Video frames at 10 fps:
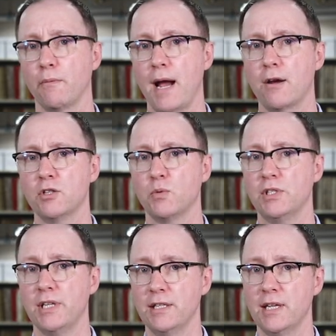records with
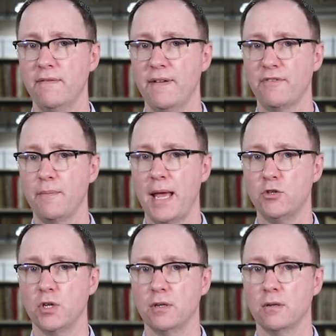sensitive
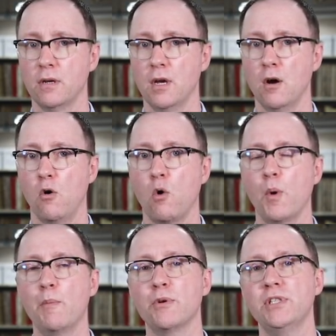information, or
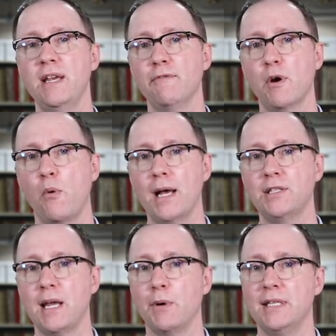we receive requests
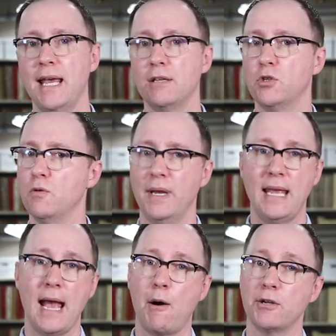that would take too
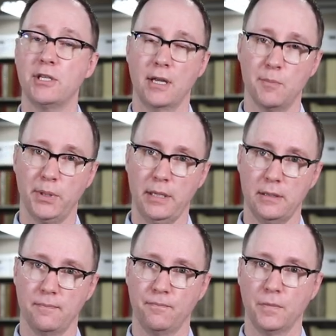many hours to complete.